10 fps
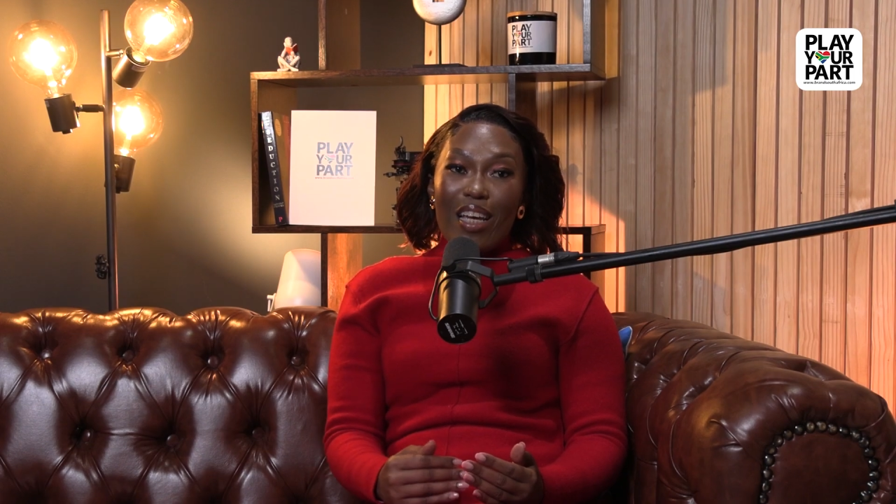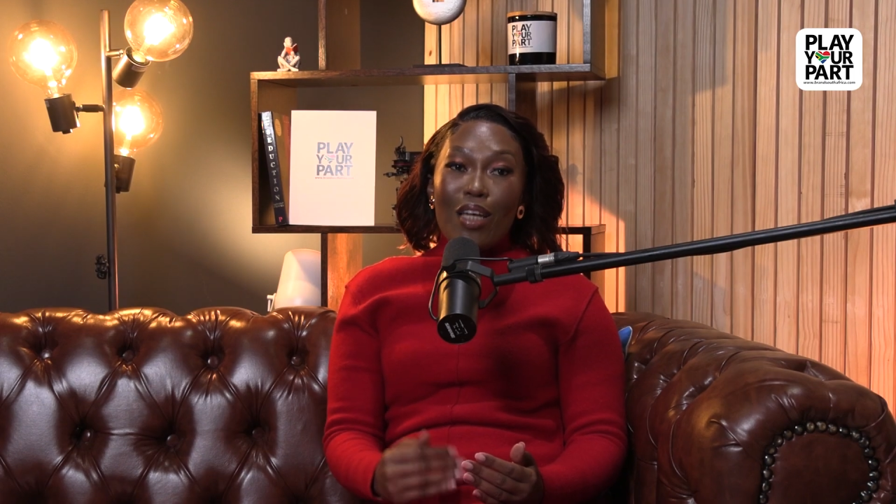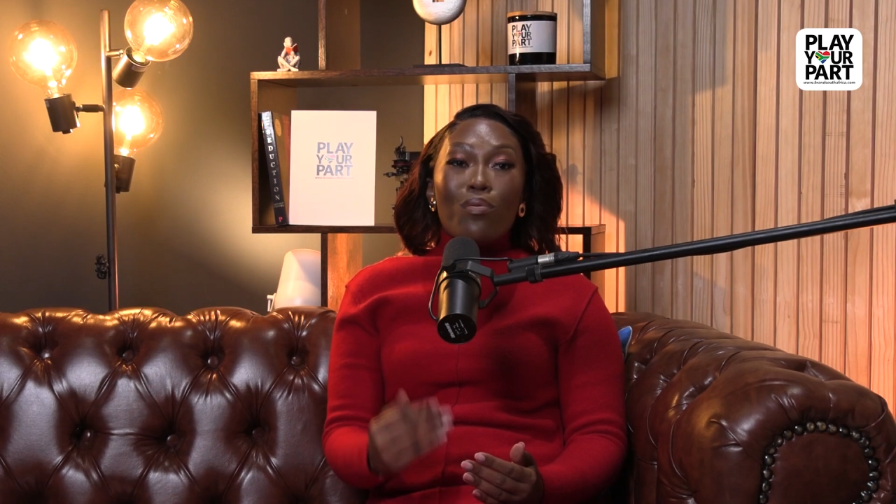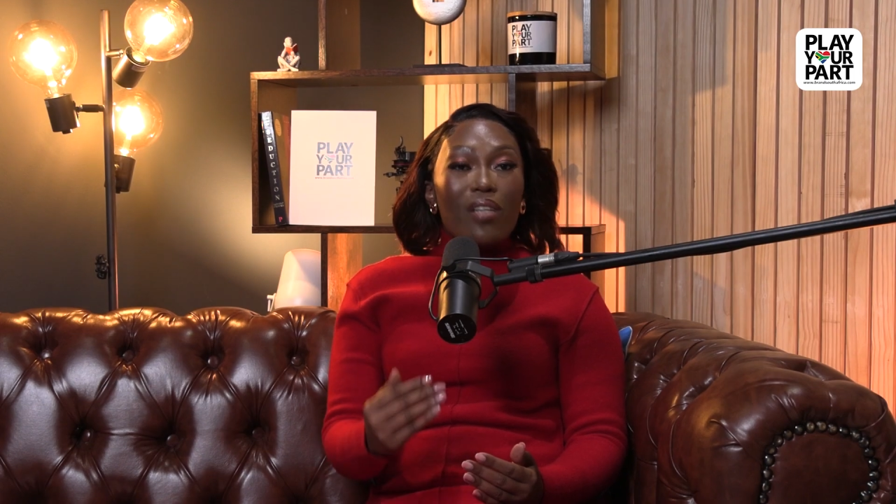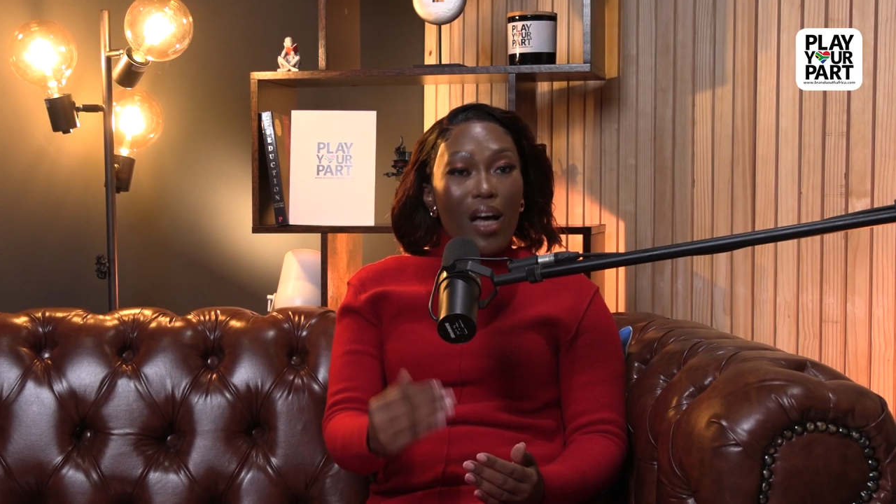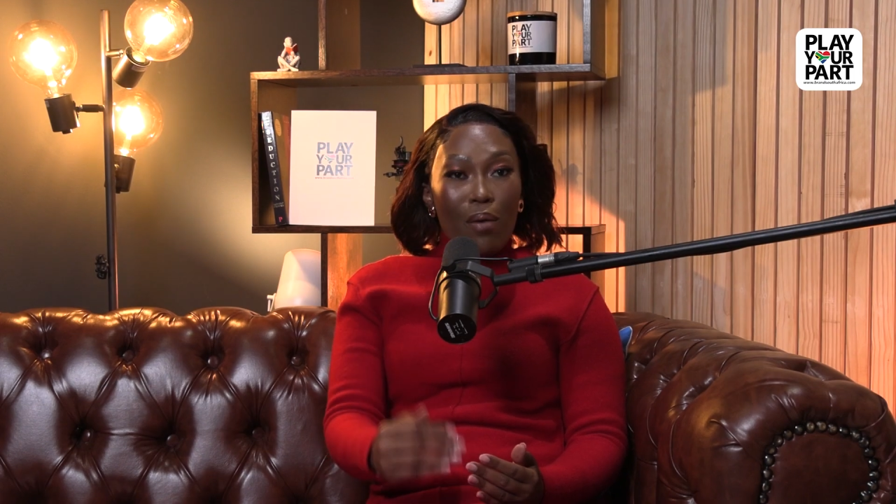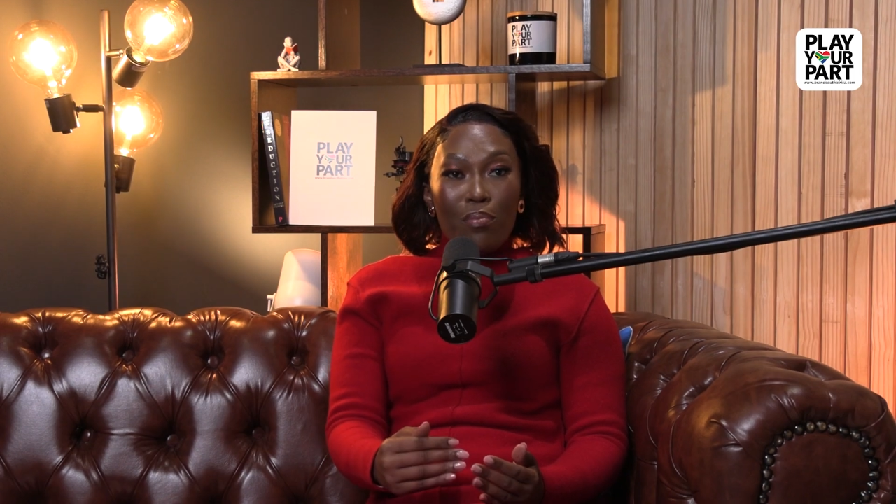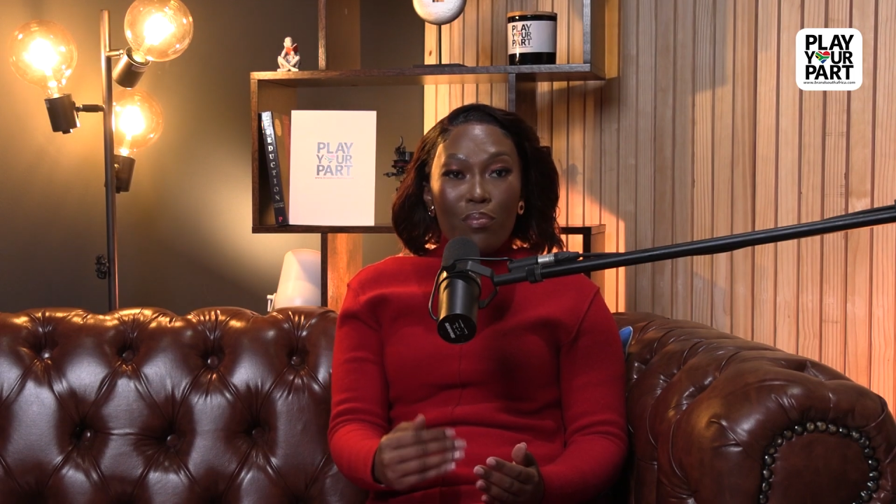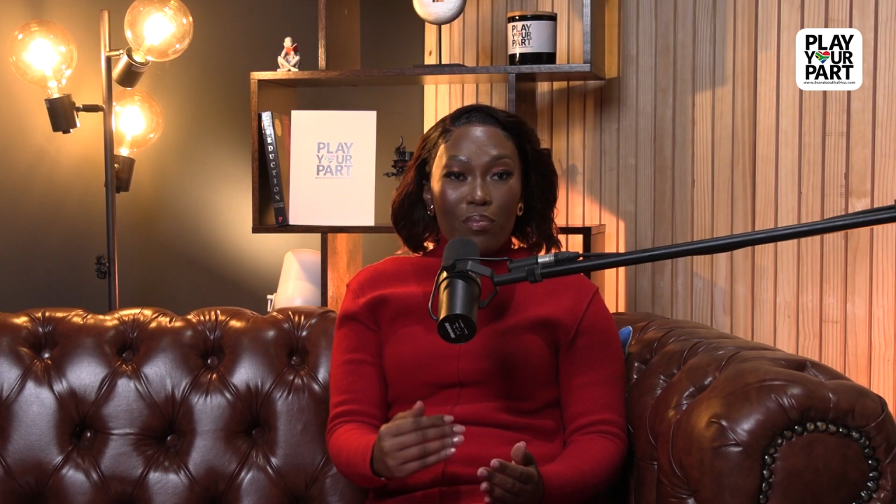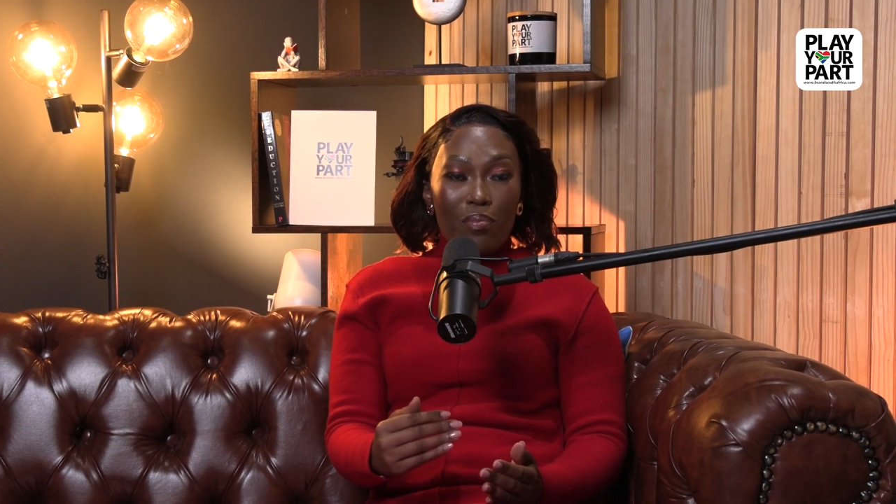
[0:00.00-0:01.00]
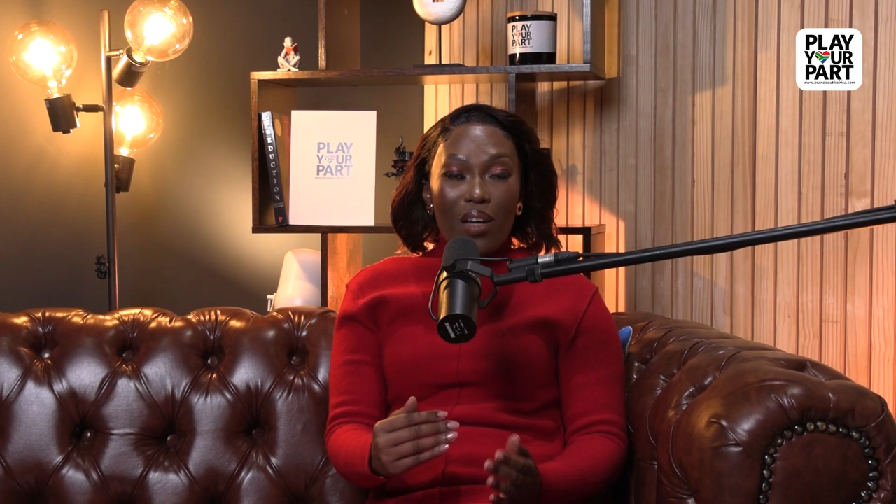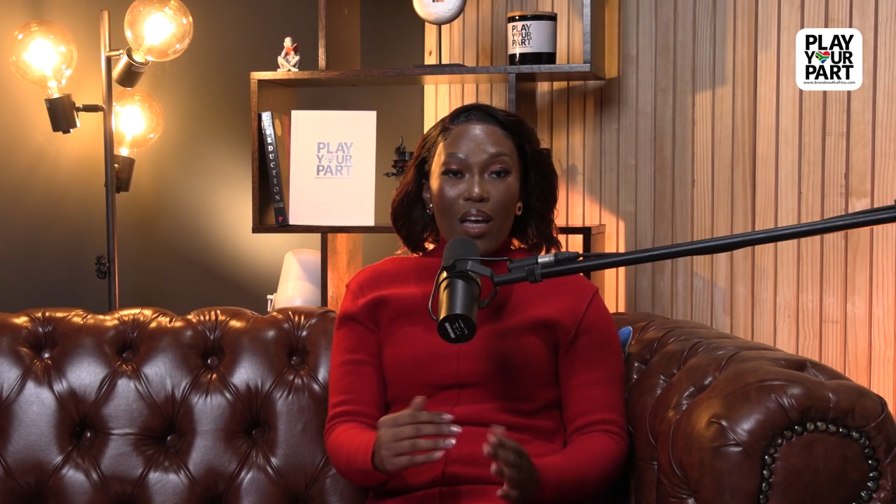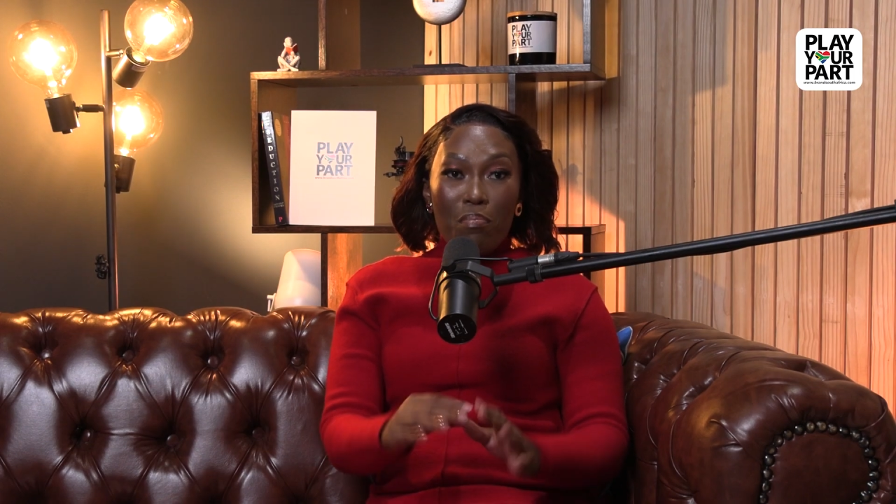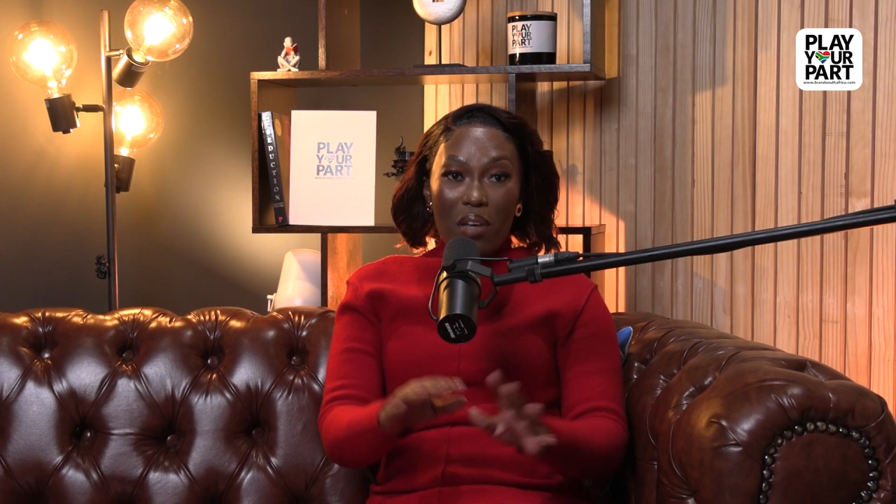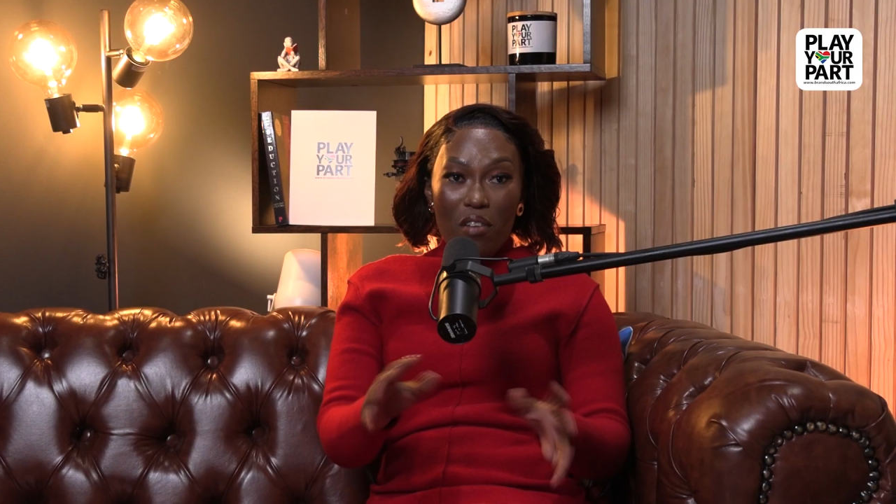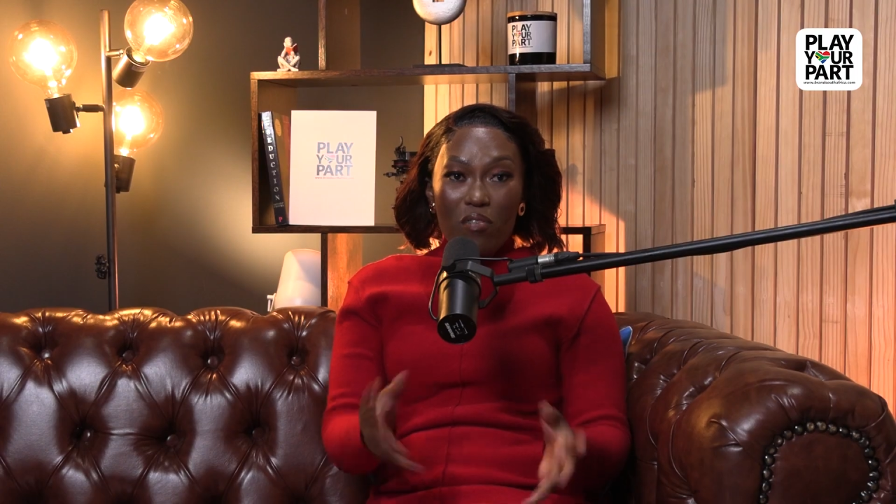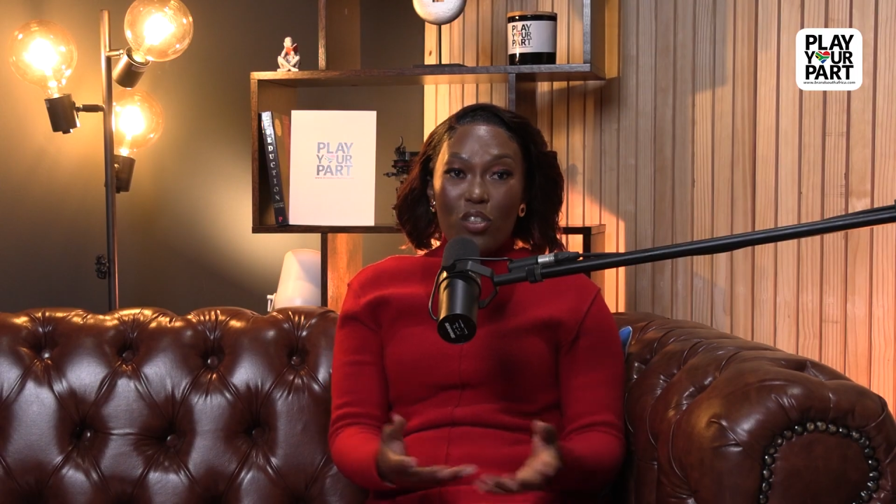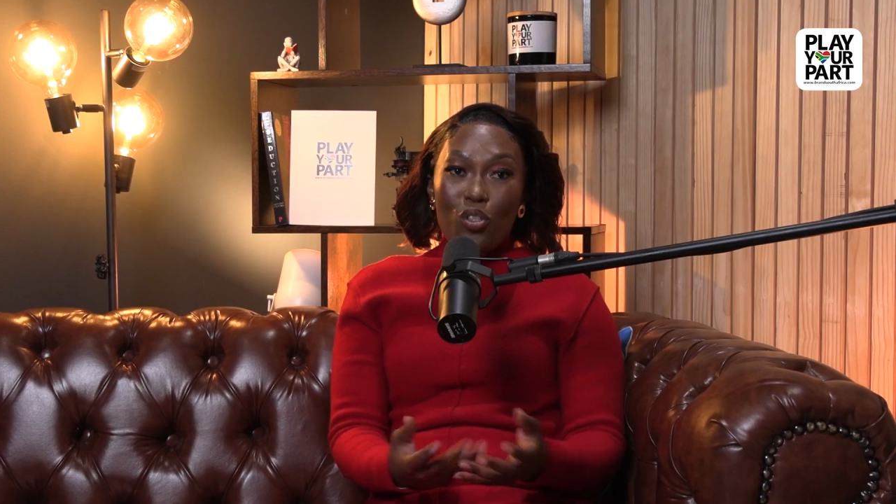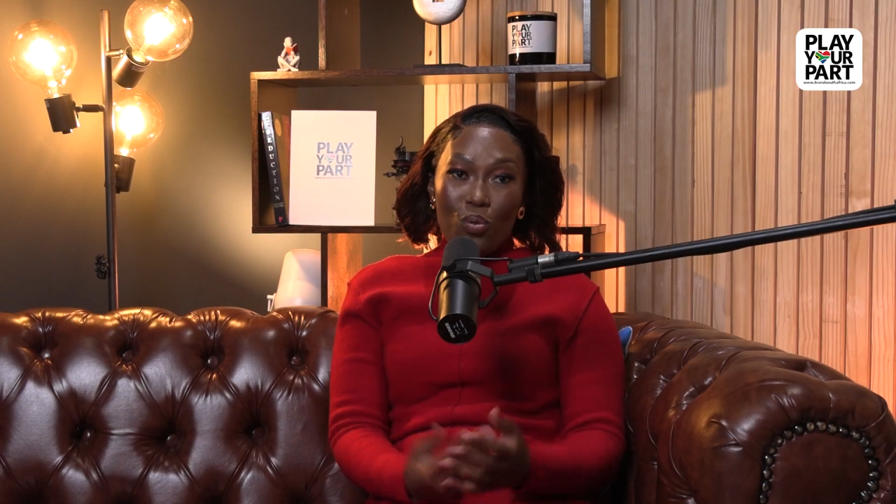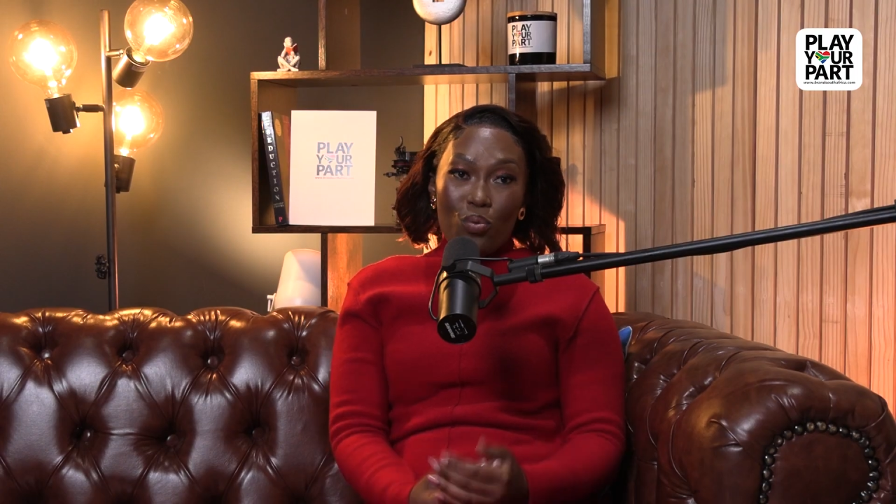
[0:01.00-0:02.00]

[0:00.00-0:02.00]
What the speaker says: it will come and benefit